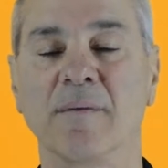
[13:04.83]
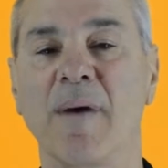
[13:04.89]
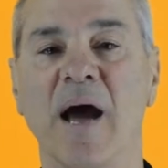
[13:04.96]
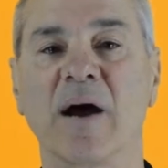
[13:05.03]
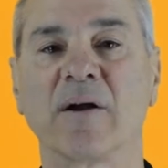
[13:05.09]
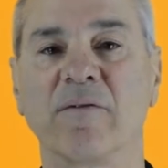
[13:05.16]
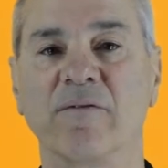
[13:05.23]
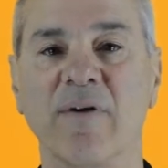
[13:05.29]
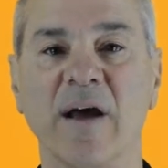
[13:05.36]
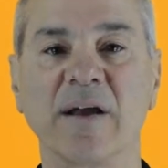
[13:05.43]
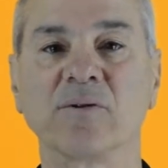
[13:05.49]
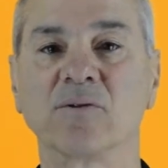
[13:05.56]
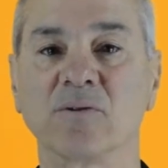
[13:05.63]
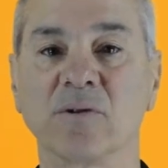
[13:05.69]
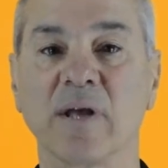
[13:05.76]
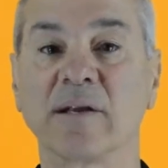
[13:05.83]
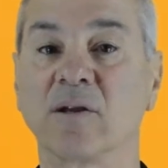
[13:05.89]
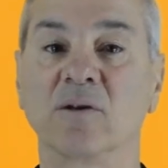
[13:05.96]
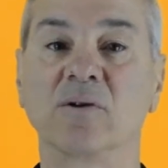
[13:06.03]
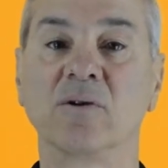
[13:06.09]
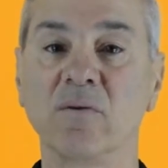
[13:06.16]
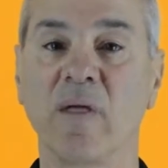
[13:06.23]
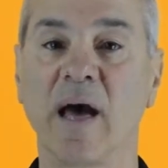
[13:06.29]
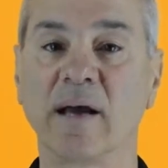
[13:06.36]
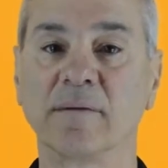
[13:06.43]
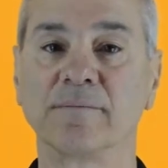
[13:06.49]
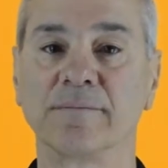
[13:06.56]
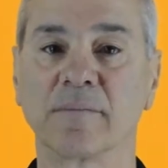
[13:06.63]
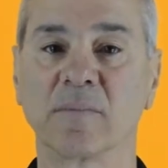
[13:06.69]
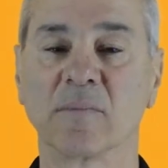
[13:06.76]
amount of vendors that can do that.
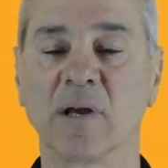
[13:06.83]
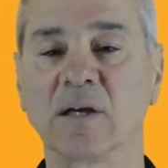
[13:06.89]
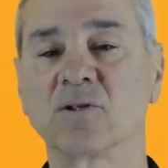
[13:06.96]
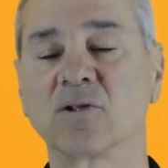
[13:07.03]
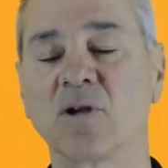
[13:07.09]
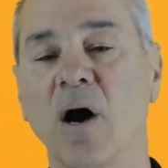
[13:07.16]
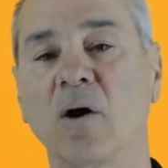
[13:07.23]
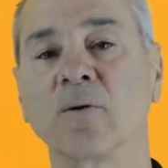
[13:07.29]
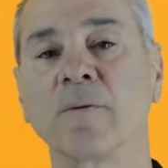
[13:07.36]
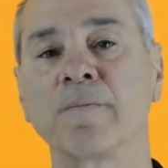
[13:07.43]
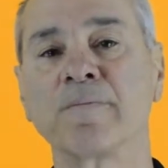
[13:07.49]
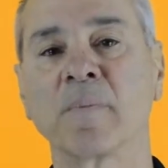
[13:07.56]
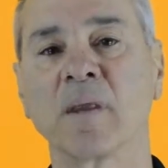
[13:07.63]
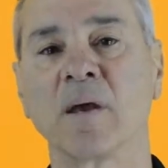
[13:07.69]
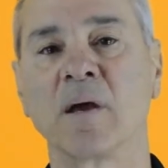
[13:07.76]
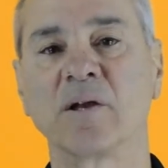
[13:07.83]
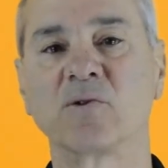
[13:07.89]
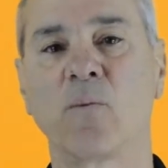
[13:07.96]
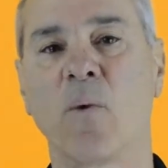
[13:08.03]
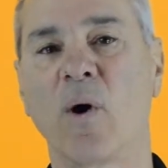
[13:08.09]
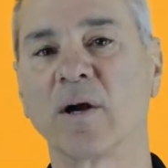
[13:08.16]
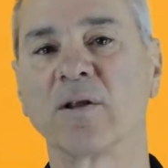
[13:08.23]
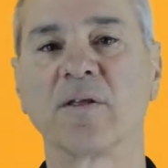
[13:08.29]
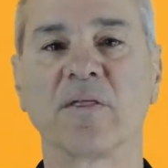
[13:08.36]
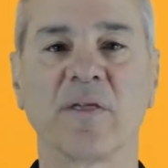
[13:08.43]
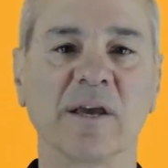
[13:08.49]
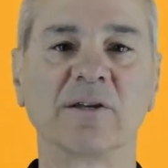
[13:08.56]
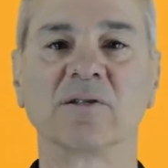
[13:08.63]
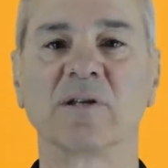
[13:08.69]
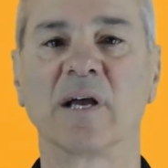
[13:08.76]
Okay, so it's one of the
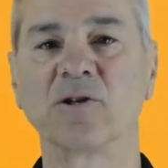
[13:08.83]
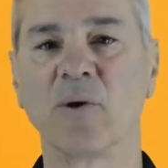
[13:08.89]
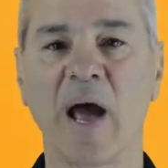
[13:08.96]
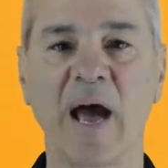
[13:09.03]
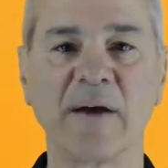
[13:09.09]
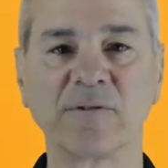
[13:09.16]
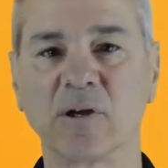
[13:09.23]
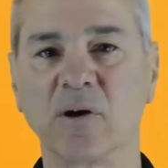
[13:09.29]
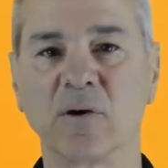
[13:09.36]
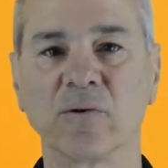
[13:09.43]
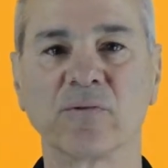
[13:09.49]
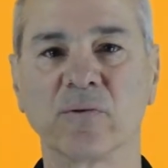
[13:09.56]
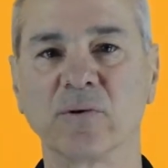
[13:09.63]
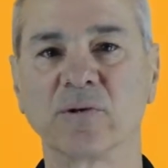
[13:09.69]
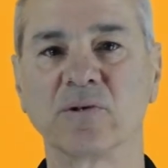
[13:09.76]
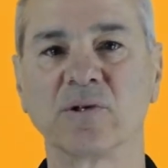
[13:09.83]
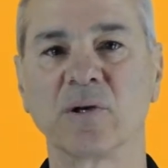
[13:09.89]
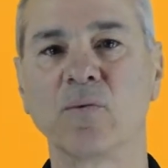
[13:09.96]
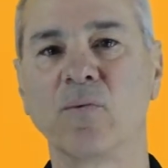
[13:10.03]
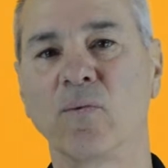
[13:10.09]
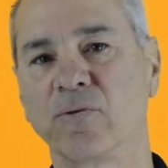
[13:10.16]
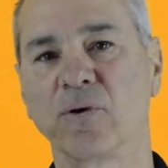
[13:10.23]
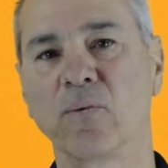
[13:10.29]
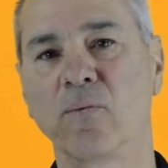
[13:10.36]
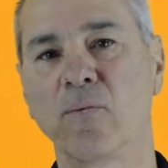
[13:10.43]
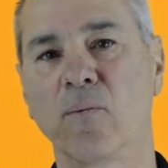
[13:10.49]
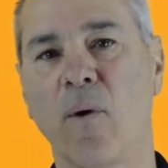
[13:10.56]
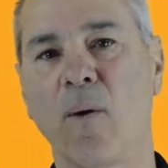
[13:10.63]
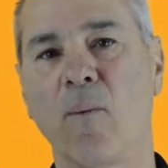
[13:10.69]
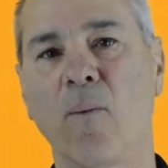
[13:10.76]
things that you have to go through and see
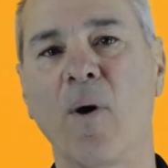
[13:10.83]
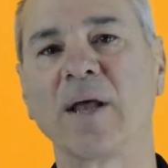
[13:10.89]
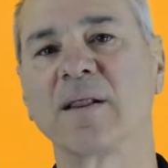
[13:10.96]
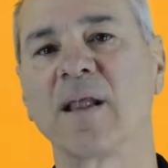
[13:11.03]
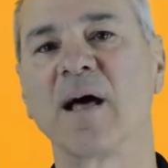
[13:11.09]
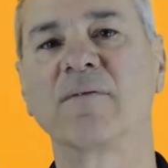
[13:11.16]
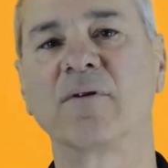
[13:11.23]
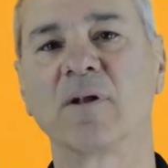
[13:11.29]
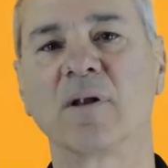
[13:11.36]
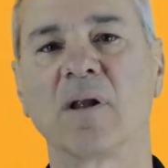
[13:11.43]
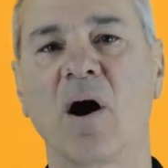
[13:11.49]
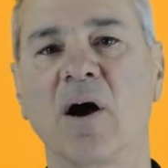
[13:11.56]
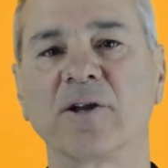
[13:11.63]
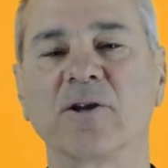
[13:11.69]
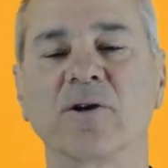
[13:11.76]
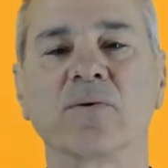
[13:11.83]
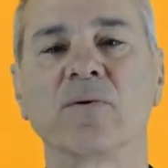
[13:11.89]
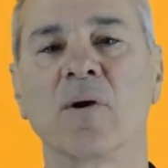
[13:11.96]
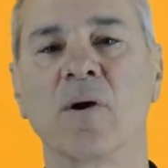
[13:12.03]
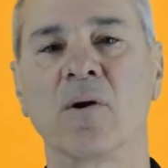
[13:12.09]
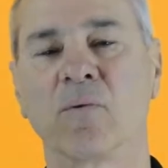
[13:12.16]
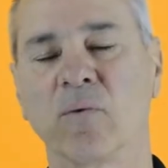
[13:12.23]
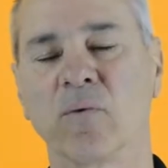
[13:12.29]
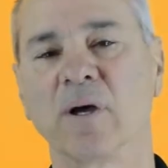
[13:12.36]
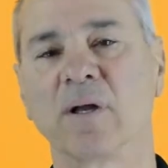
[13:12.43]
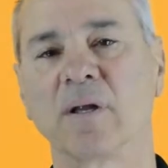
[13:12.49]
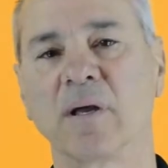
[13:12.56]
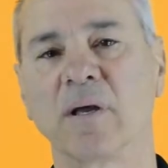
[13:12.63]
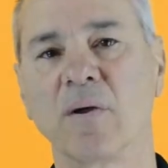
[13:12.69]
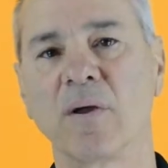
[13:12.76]
on what level are you
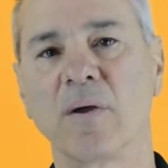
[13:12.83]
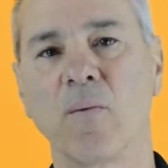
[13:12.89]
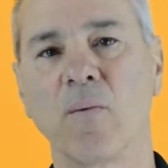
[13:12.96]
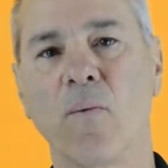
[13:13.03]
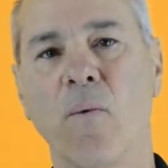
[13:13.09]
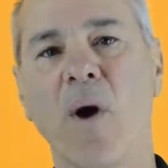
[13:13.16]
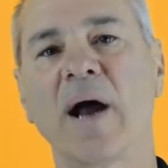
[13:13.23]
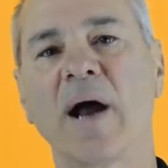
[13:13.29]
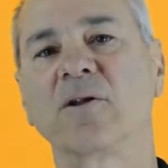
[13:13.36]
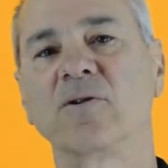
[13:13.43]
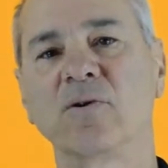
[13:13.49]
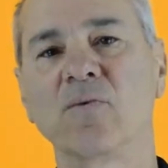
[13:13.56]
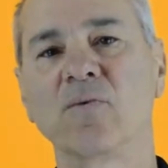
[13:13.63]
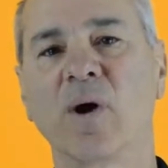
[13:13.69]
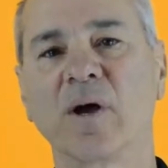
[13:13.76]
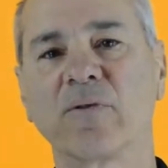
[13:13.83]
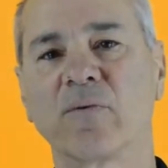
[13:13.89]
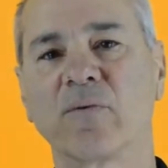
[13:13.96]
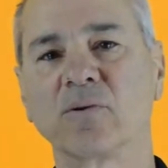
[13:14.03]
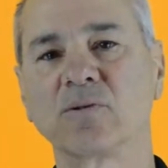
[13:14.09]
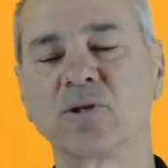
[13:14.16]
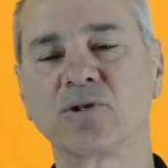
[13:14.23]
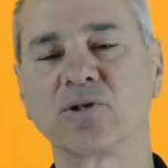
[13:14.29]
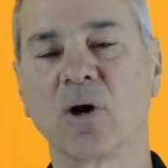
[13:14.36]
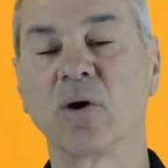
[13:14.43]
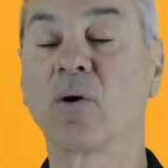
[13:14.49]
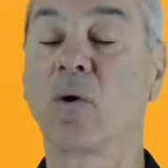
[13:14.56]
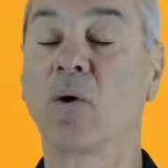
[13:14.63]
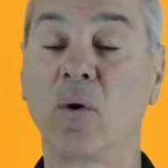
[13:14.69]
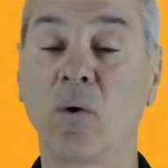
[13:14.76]
really want to do one throat to
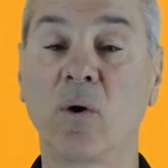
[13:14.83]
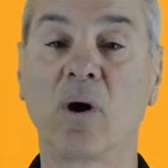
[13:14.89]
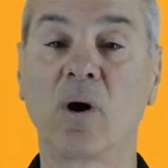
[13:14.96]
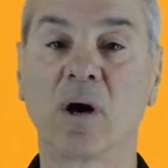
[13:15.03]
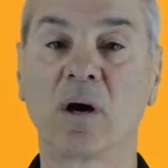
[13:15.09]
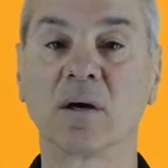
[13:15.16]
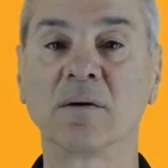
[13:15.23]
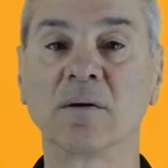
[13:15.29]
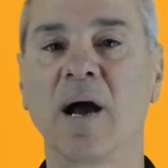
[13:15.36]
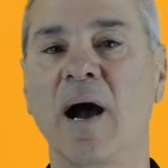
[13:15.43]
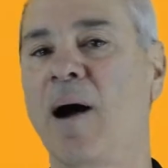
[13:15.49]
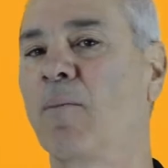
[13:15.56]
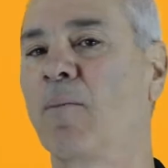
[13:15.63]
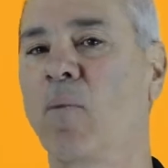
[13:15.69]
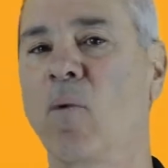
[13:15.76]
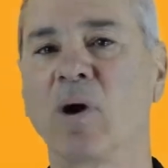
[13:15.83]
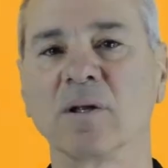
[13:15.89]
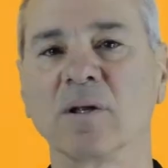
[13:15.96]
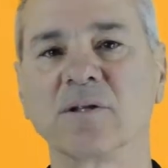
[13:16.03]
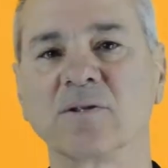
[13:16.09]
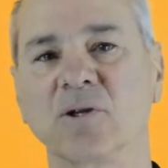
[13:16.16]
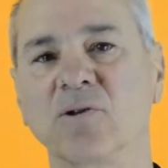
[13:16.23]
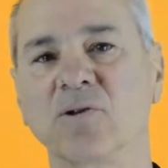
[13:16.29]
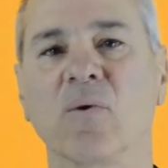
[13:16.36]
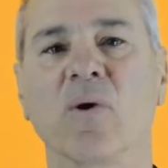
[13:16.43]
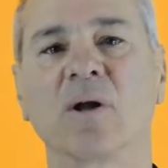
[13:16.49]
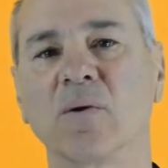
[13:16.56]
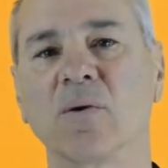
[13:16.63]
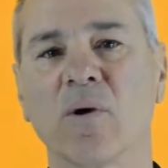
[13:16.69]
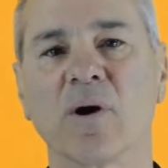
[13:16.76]
choke, or I'm willing to do
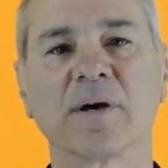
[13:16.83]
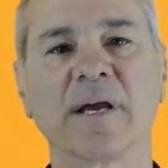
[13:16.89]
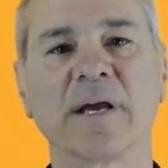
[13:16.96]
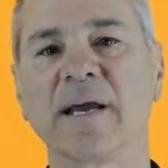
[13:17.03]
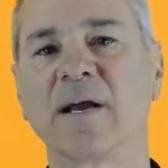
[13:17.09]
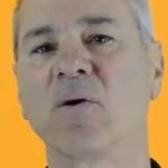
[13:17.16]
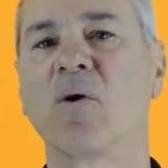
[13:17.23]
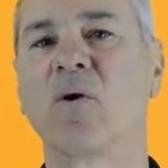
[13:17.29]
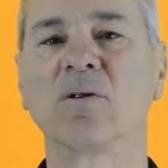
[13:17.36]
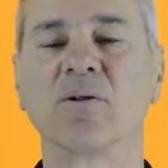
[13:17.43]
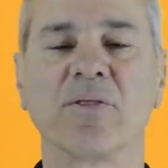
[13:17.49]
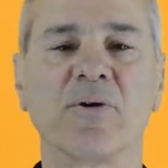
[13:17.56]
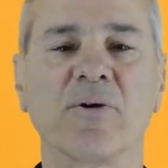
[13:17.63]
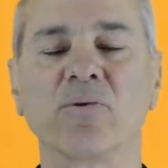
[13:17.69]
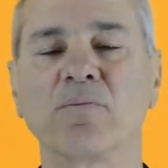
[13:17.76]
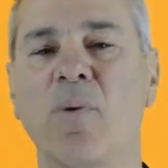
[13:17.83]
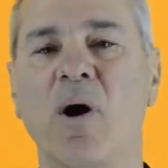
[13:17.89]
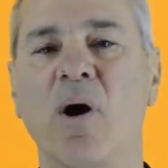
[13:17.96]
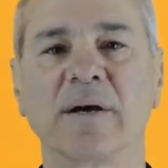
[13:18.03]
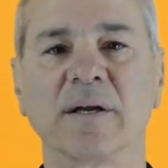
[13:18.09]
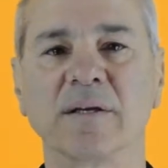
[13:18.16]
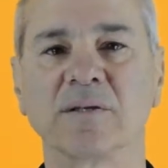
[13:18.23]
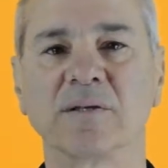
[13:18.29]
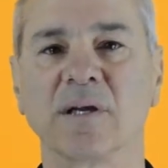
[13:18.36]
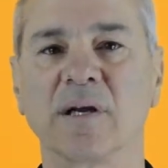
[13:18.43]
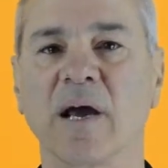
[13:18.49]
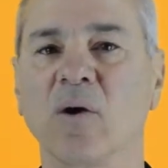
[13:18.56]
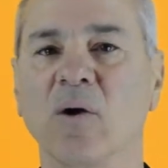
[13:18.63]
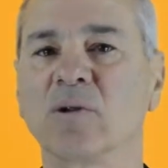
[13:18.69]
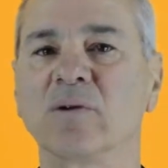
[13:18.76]
all the work and get all the third parties and
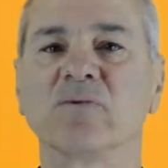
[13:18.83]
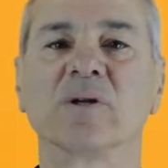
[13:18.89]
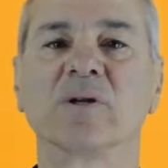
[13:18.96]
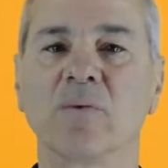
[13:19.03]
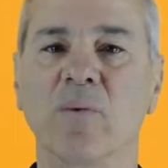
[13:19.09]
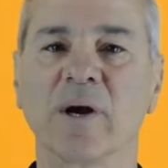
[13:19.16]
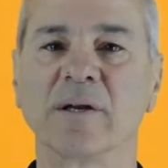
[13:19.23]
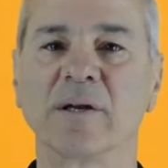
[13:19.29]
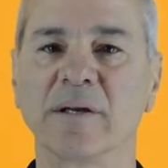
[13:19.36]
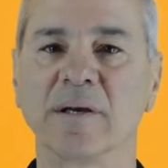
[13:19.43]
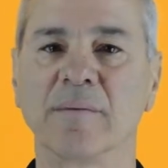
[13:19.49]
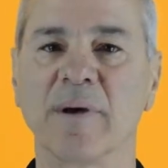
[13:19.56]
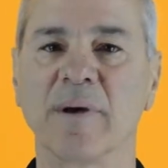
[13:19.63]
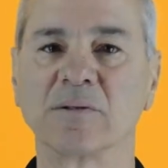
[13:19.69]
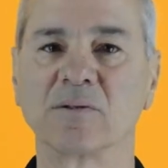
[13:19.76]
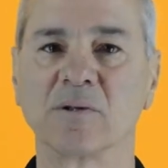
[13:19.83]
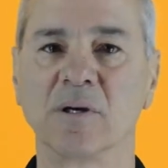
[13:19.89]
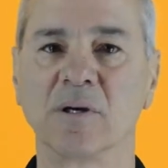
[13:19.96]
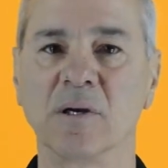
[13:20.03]
I only really want a DMS.